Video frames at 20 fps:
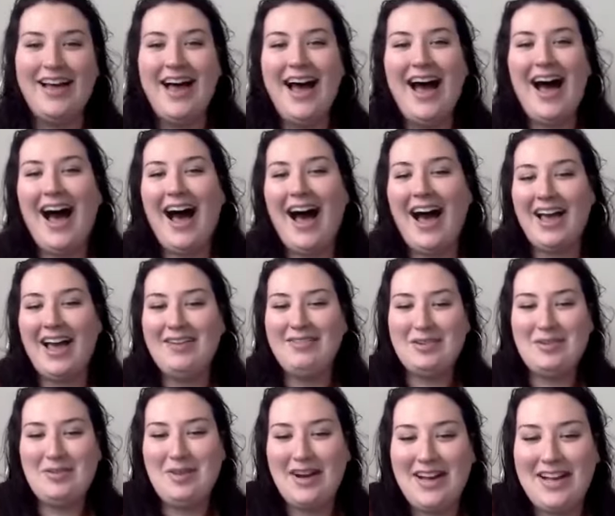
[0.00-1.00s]
Hi,
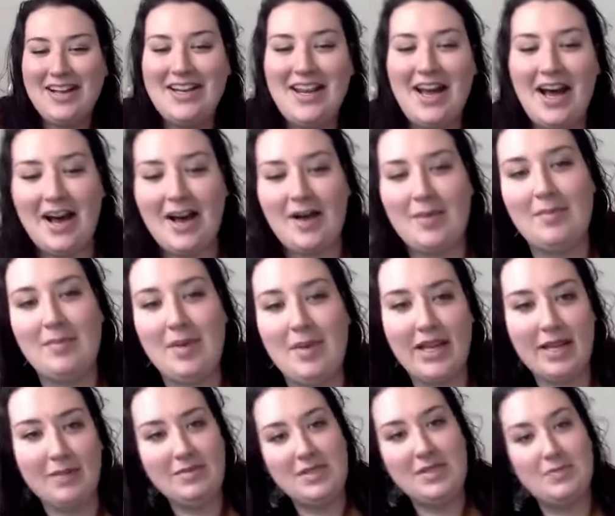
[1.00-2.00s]
everyone. My
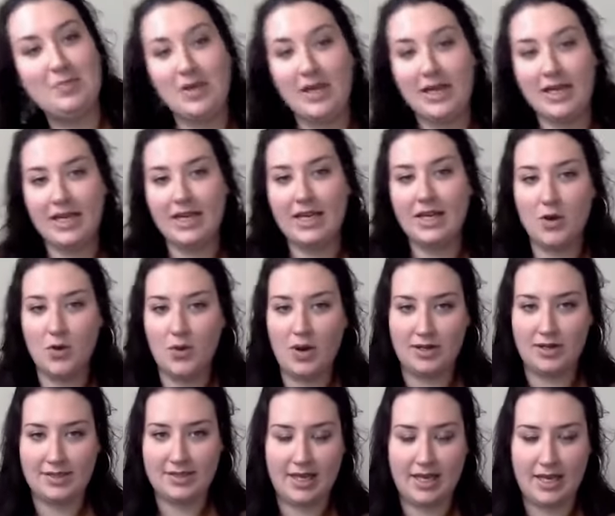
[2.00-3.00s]
name's Bree
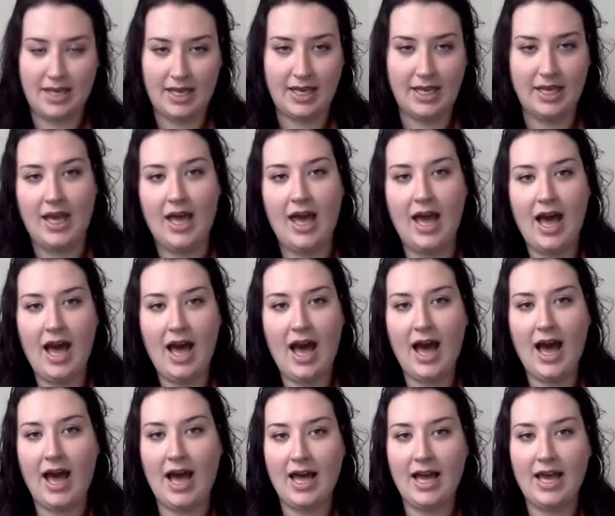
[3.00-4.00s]
Kowalski.
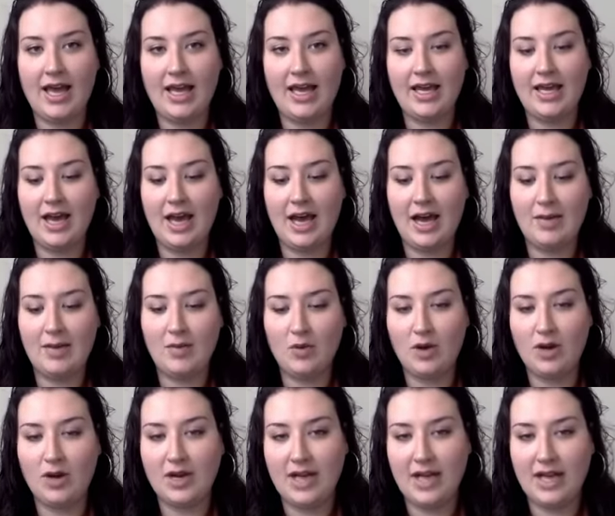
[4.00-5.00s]
I
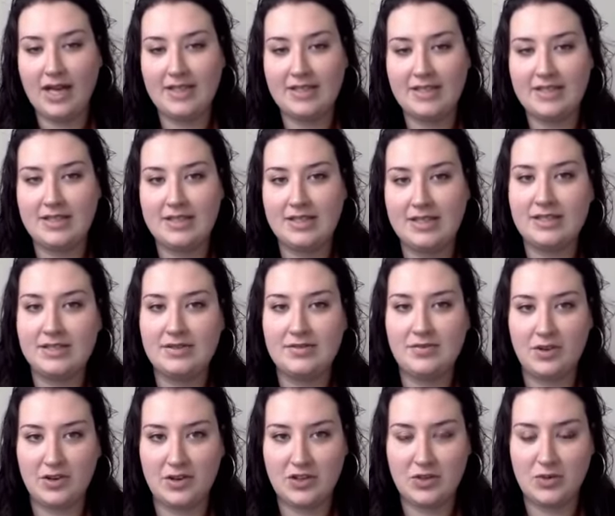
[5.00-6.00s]
organized this
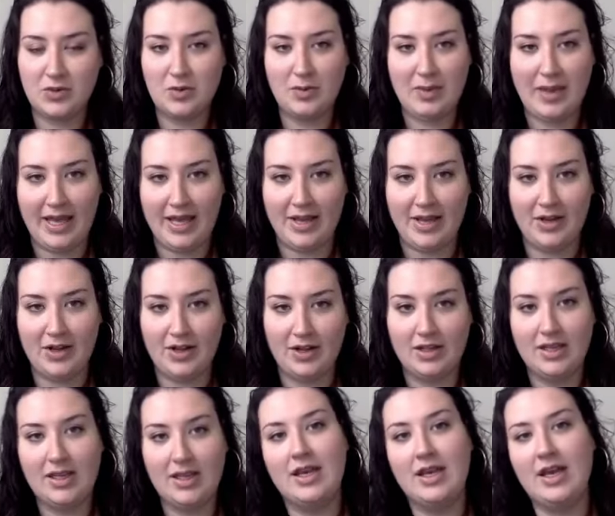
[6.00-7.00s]
virtual
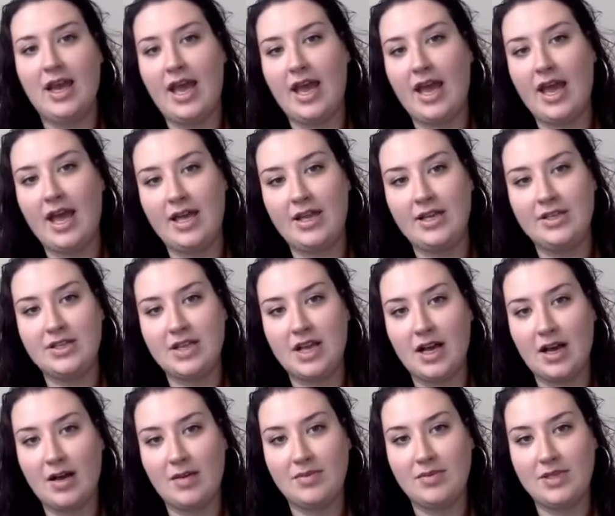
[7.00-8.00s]
panel and
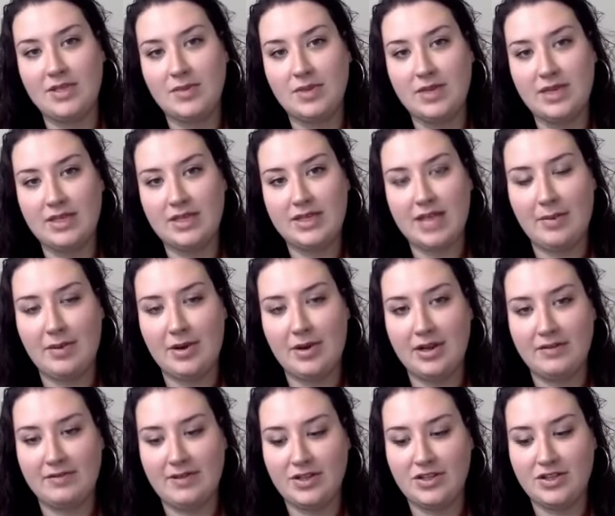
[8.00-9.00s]
this week's cyber
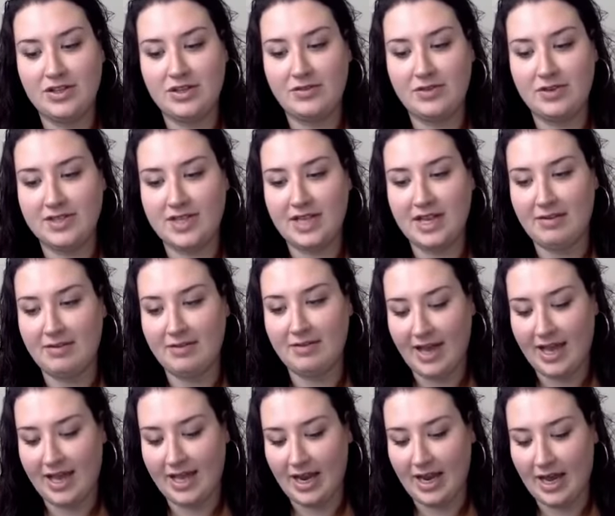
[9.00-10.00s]
convention for Zeta Phi
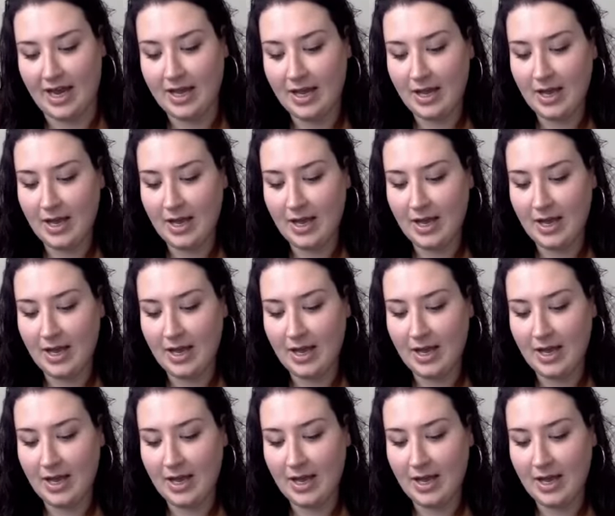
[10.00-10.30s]
Eta.